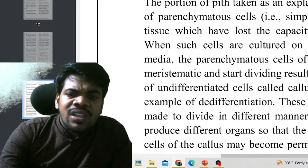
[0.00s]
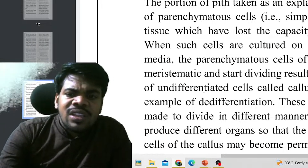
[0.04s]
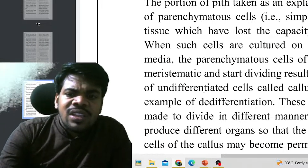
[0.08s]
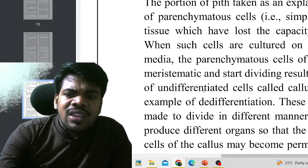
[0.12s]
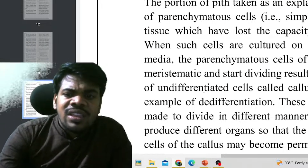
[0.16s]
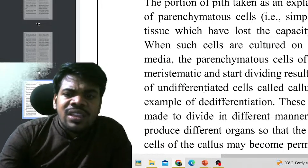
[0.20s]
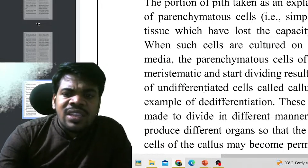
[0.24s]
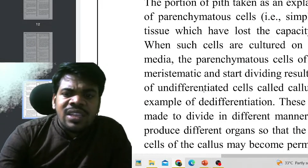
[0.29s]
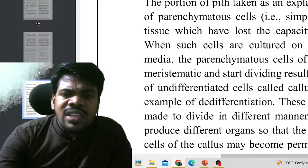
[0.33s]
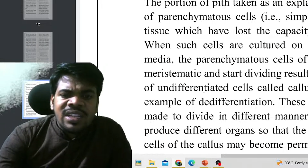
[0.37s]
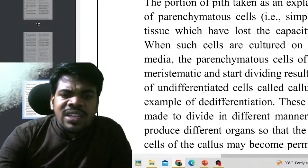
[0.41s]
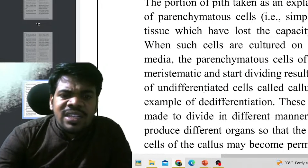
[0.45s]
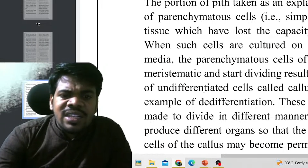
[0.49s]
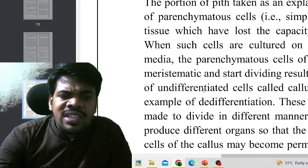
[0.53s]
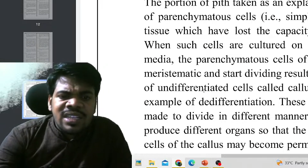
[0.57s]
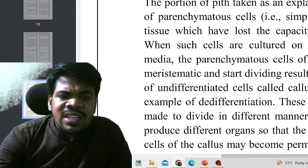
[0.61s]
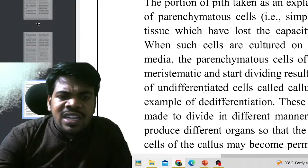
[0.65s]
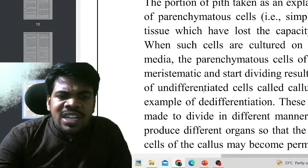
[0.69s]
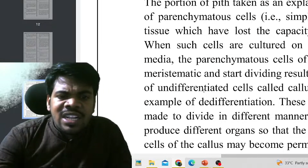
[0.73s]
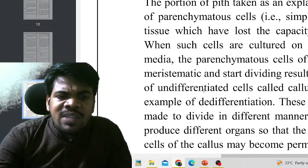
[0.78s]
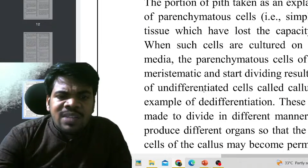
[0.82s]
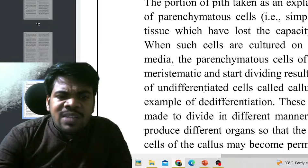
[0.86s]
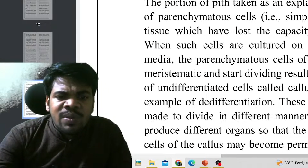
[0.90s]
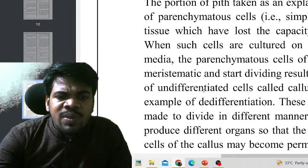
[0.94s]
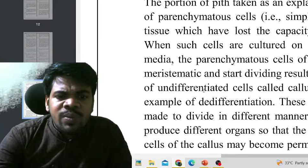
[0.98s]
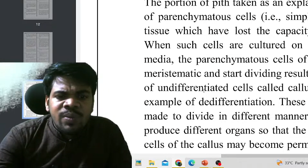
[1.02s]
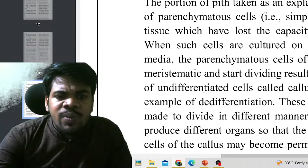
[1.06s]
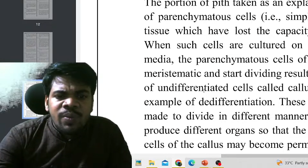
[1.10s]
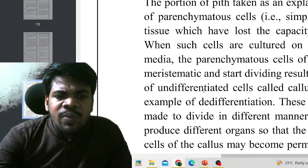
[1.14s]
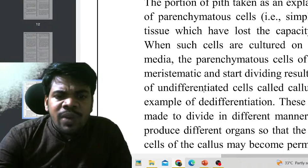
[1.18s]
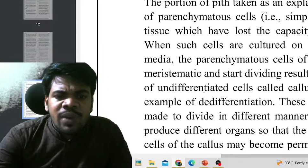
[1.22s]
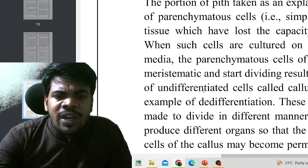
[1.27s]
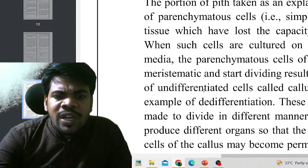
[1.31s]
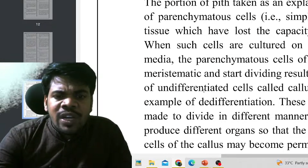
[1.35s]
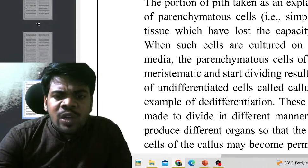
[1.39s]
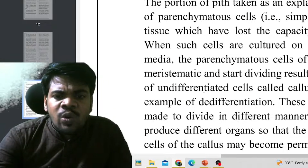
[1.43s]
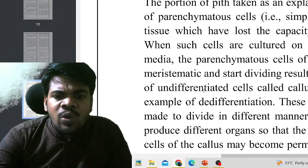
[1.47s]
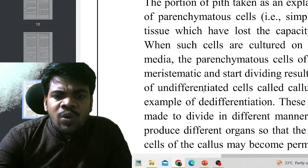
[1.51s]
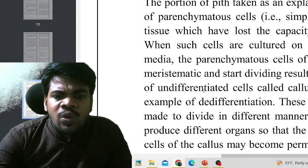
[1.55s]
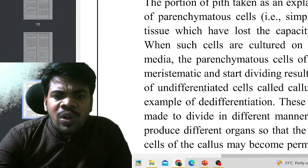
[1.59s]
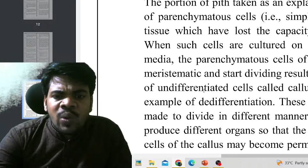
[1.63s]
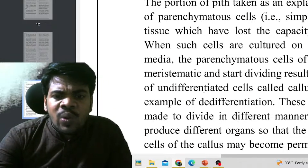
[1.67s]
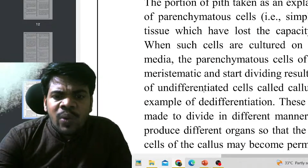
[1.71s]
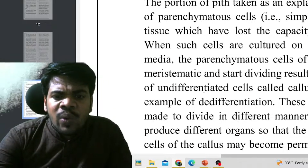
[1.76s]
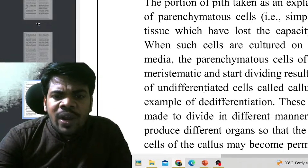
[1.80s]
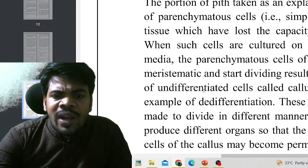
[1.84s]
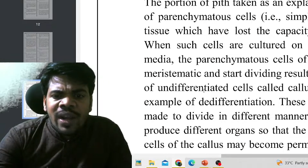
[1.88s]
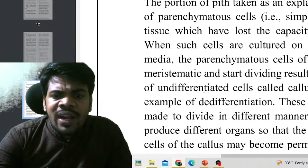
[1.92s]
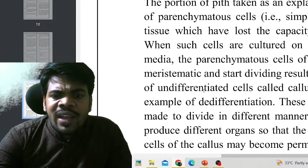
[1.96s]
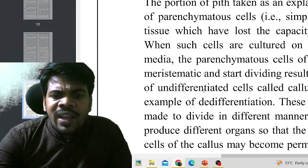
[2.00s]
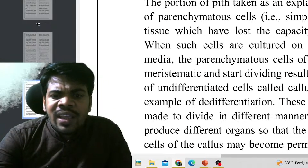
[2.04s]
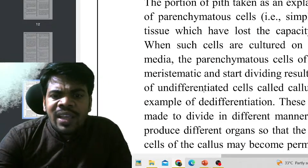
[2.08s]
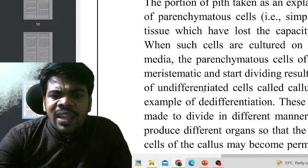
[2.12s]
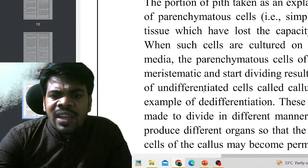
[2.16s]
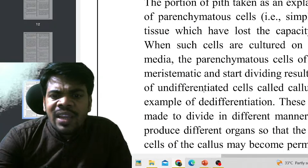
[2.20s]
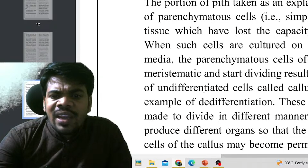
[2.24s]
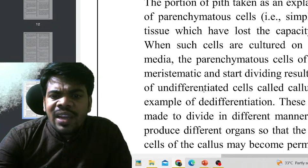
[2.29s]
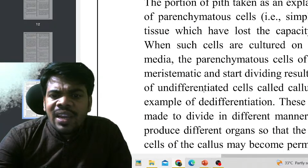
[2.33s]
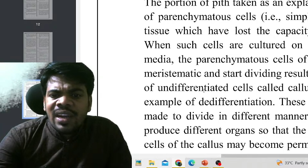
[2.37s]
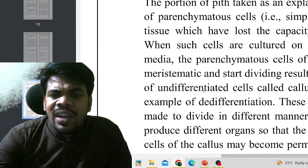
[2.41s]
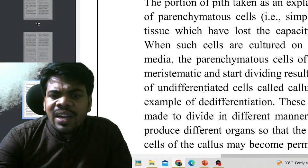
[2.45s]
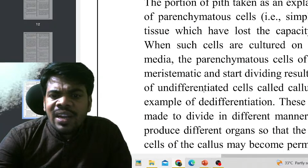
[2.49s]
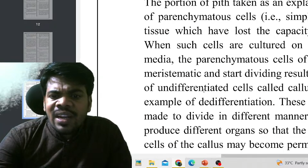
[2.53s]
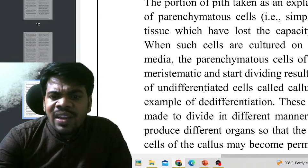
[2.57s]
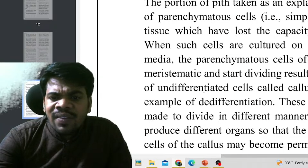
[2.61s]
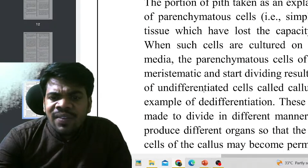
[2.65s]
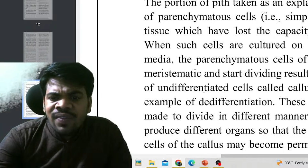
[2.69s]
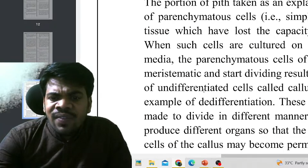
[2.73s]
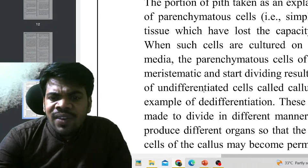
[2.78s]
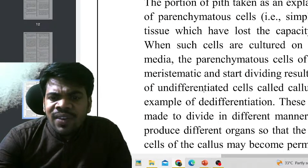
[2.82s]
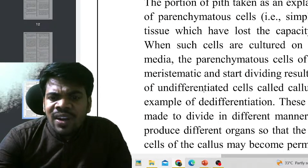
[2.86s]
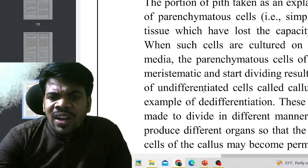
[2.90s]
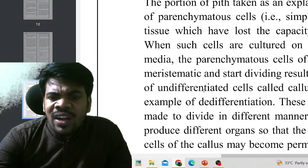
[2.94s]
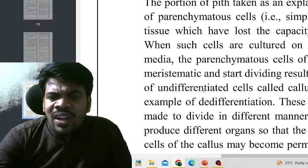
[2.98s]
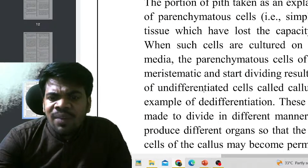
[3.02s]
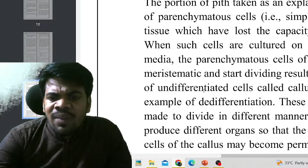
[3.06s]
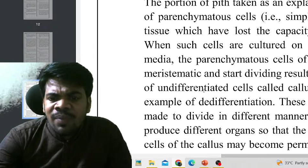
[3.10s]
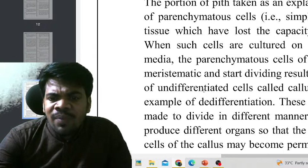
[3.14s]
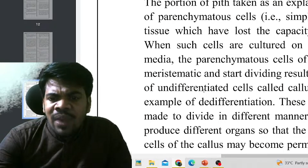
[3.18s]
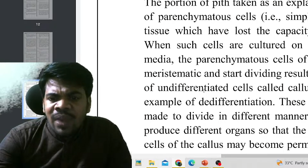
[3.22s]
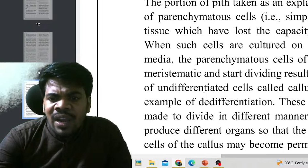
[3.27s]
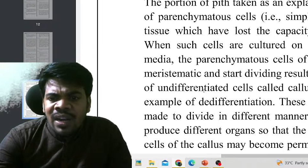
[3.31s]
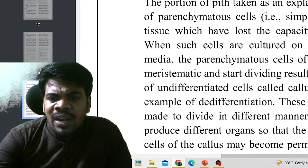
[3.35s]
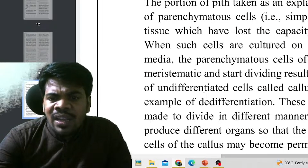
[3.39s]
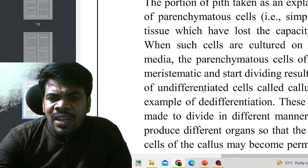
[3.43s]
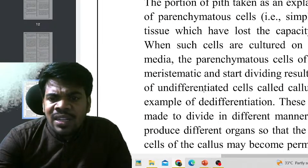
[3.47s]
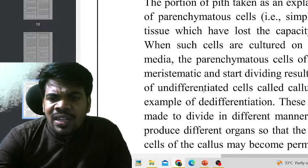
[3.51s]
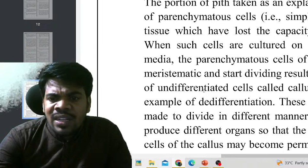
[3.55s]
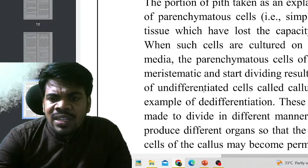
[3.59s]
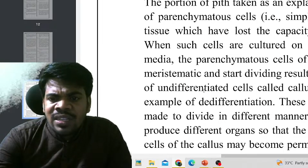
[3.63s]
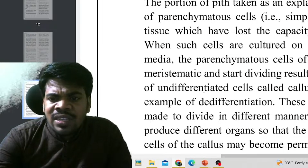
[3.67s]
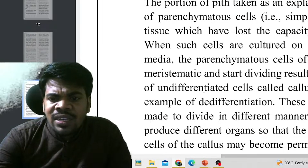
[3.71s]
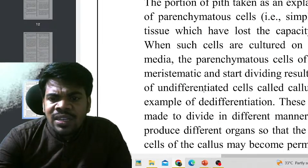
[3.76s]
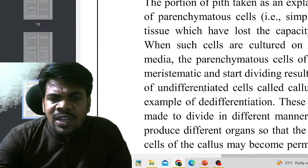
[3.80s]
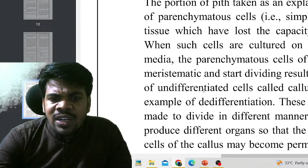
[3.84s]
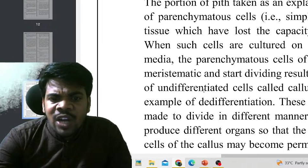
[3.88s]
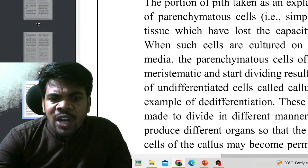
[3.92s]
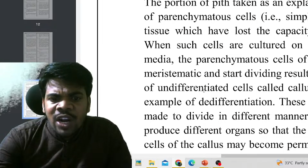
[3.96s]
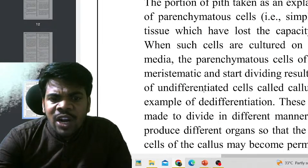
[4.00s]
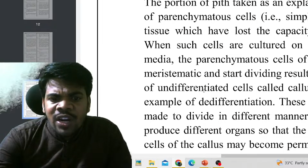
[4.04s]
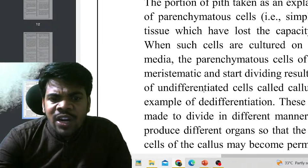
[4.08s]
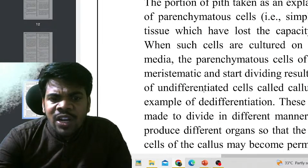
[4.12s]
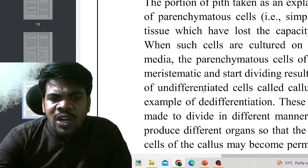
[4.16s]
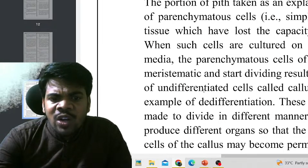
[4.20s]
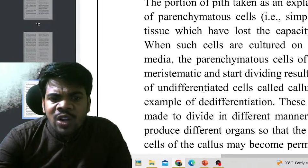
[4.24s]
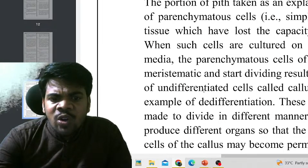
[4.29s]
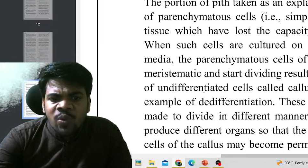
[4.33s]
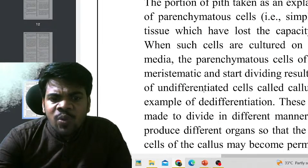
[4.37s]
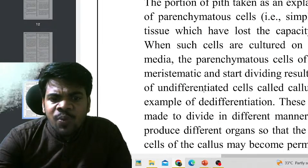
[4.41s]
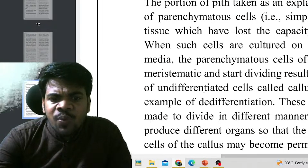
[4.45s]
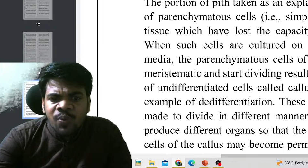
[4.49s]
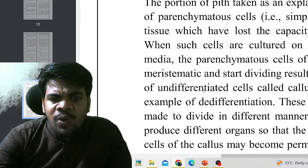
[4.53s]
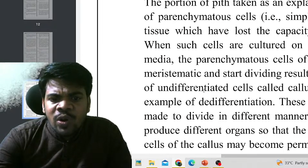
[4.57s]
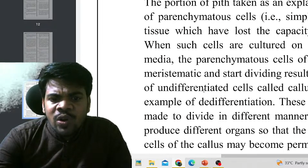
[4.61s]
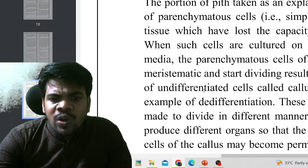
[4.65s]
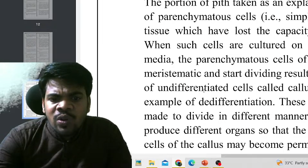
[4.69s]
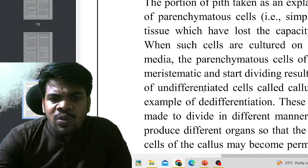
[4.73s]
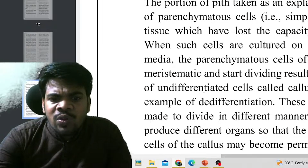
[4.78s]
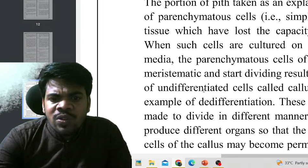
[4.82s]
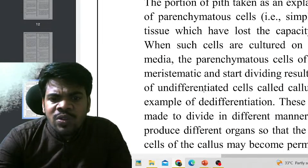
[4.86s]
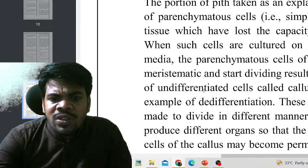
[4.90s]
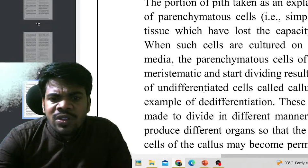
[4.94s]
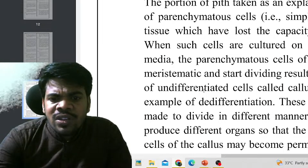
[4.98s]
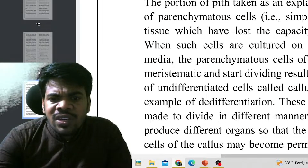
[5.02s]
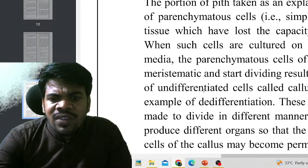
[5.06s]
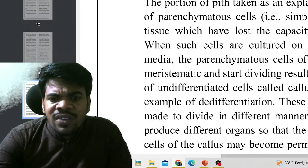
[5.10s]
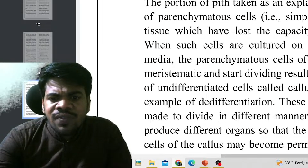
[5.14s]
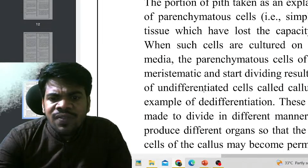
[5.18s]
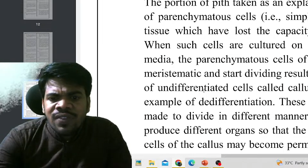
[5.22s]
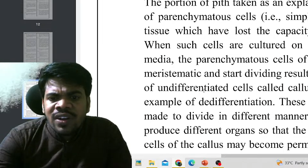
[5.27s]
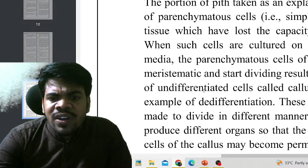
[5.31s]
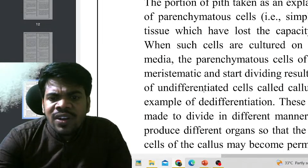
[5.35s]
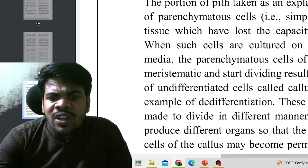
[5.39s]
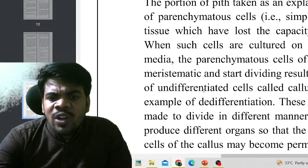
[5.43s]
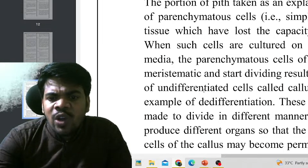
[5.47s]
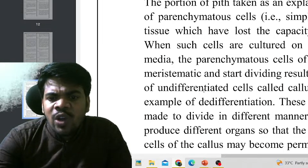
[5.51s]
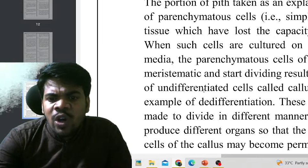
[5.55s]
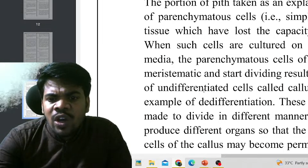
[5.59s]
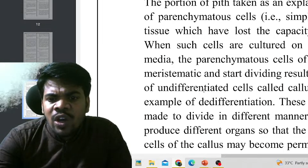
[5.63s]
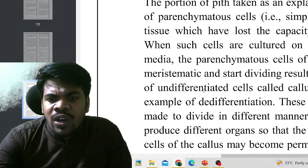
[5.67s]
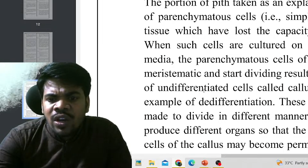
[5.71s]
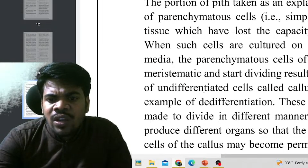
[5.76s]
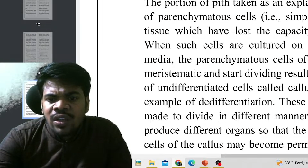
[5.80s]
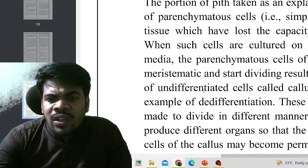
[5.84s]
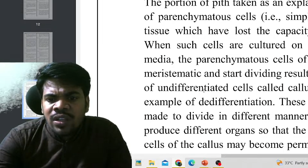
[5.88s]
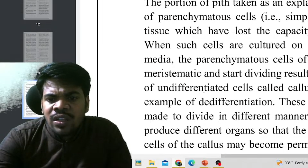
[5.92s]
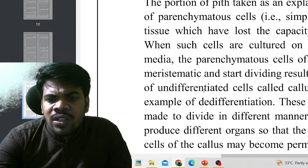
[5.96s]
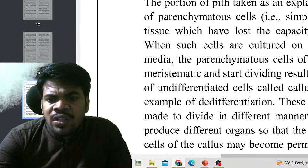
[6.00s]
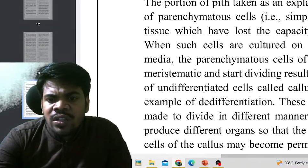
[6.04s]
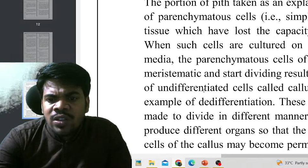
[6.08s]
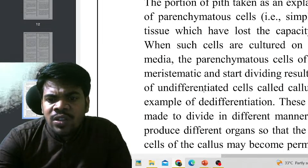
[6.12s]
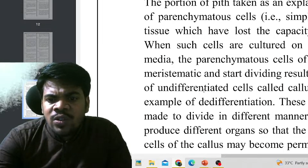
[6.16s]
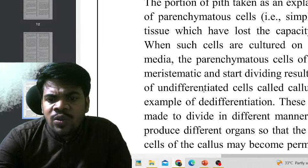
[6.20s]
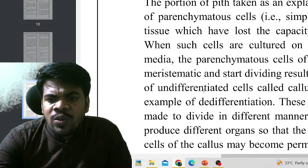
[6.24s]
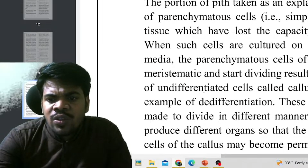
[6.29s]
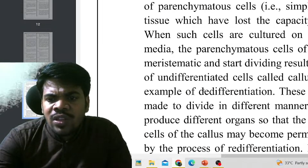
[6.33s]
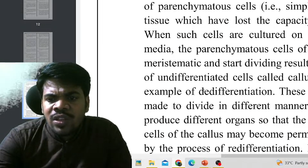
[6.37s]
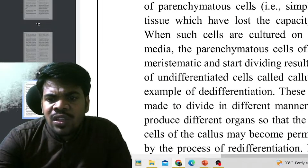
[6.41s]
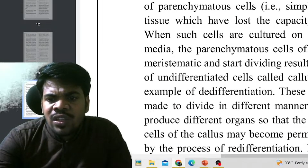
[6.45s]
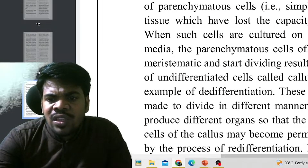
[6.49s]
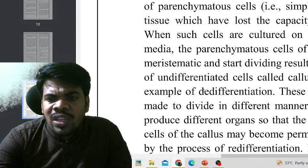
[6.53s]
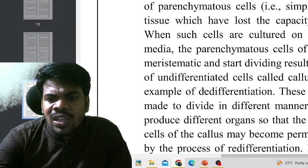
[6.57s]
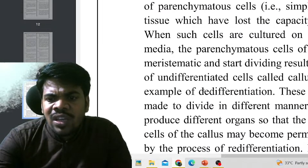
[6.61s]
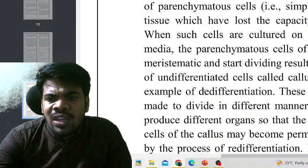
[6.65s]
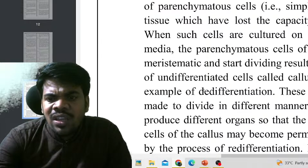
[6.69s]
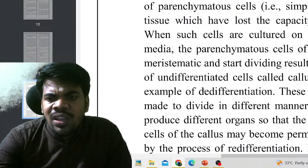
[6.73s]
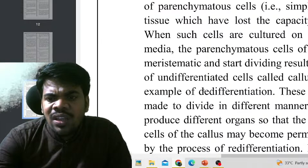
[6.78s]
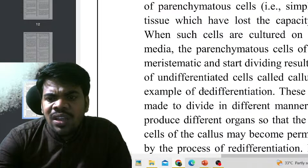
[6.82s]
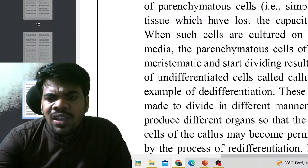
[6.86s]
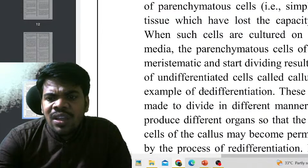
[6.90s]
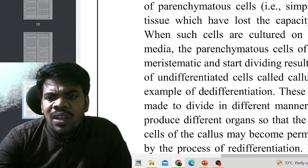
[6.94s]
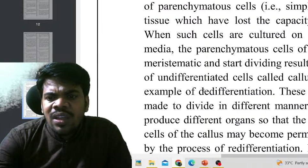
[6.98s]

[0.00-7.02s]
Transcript: These cells may be made to divide in different manners in order to produce different organs so that the